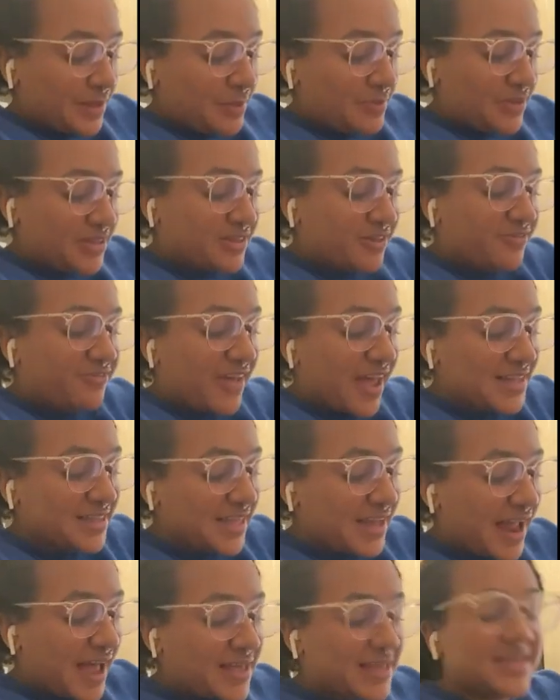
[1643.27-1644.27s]
But the fact
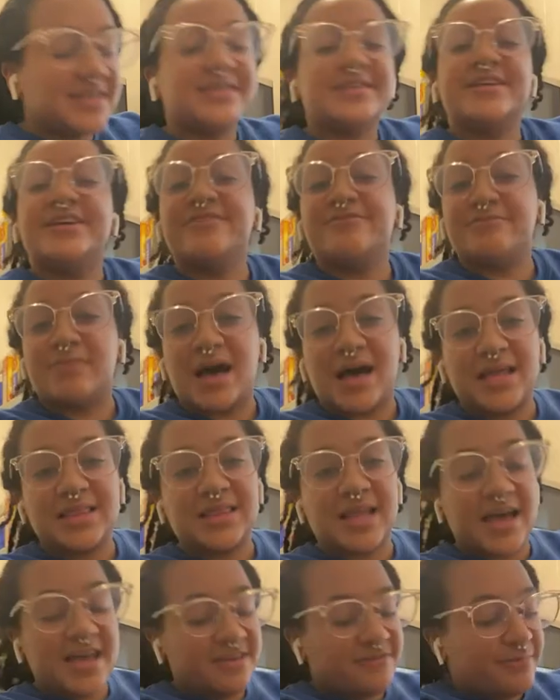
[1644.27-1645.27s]
that I can live my
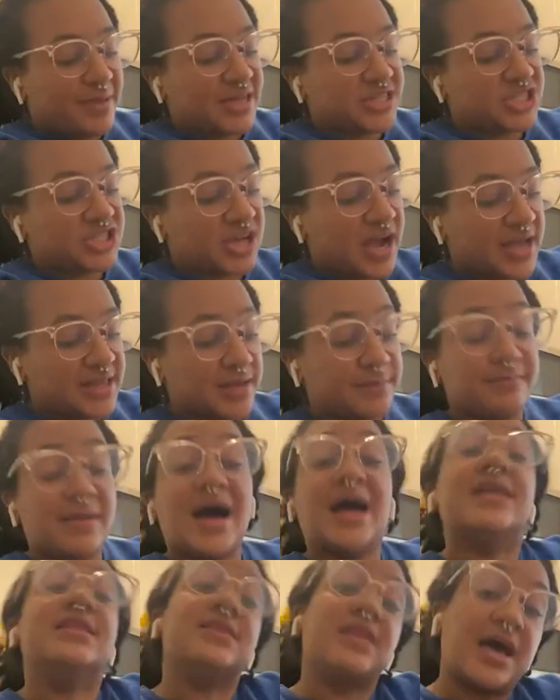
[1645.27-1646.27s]
life by shining
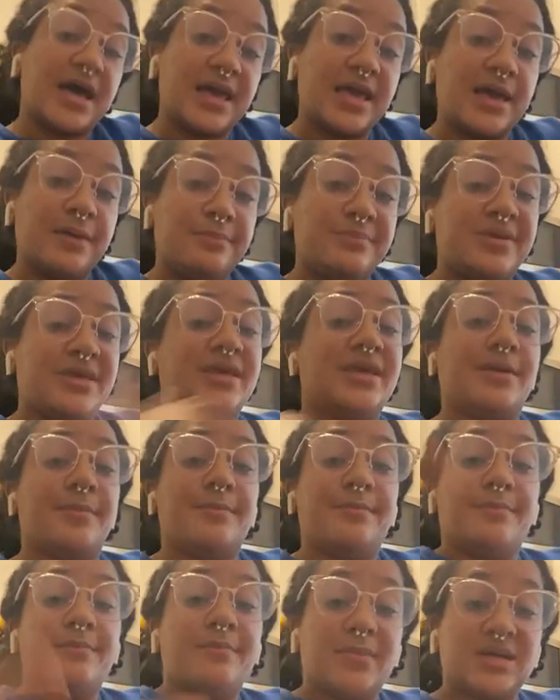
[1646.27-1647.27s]
my light and
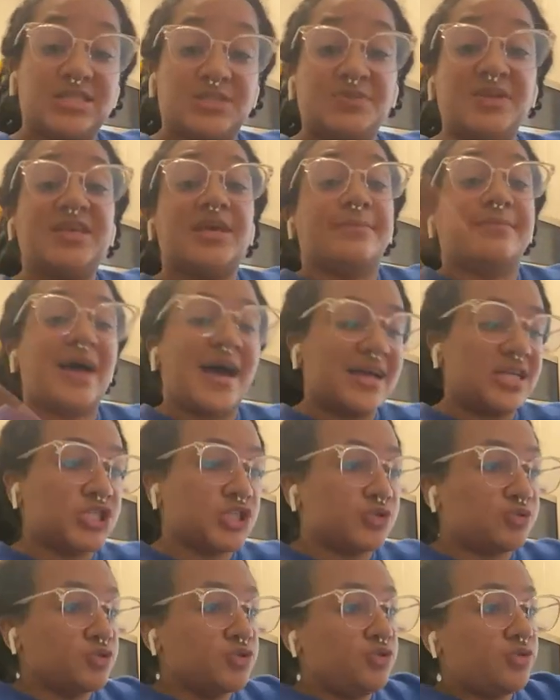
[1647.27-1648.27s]
being speaking my
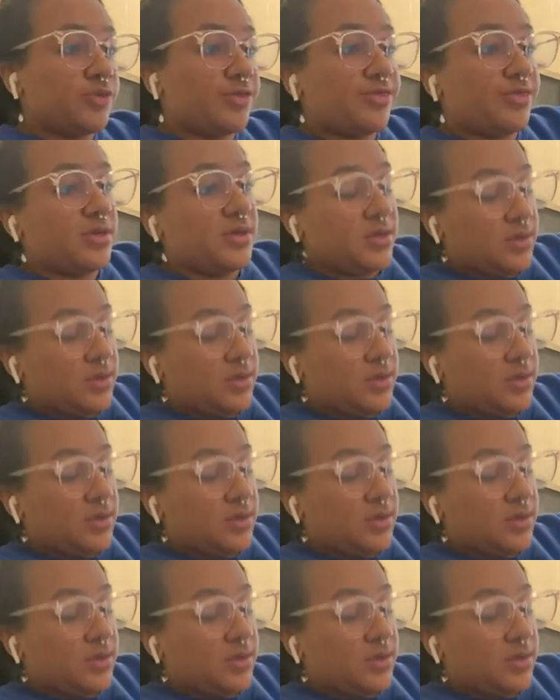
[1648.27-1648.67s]
truth